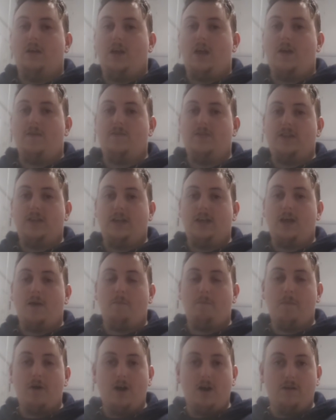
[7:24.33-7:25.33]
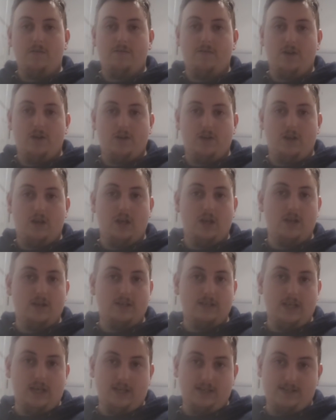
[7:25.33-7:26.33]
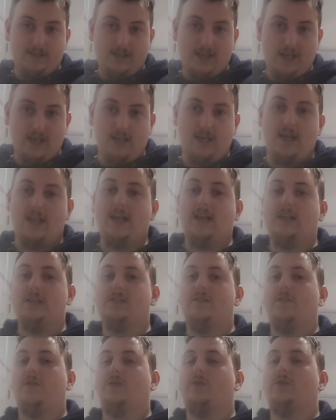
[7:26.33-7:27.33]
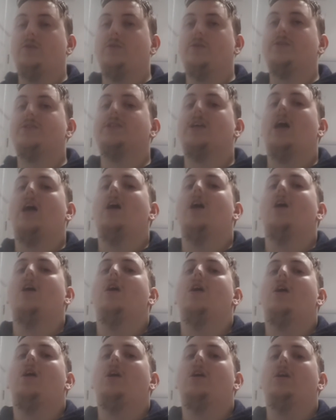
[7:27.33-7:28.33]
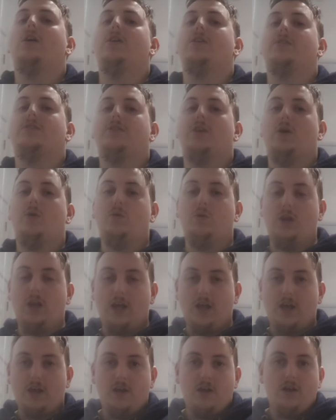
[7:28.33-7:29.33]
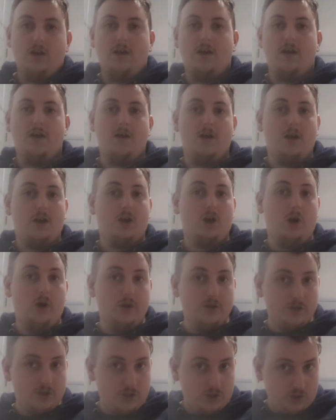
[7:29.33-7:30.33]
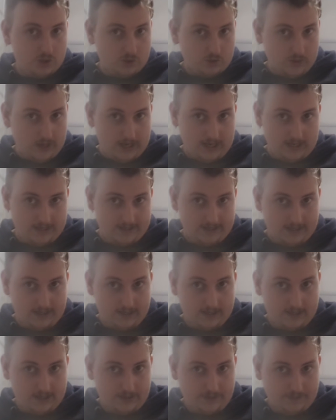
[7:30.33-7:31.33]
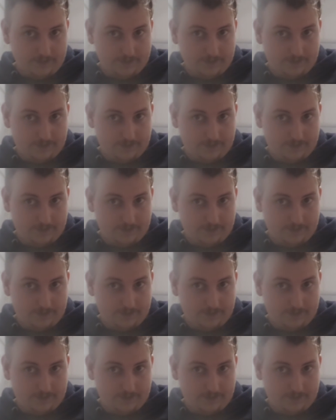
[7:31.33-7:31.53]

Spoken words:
everything above tier C, and that is of course solar concentrated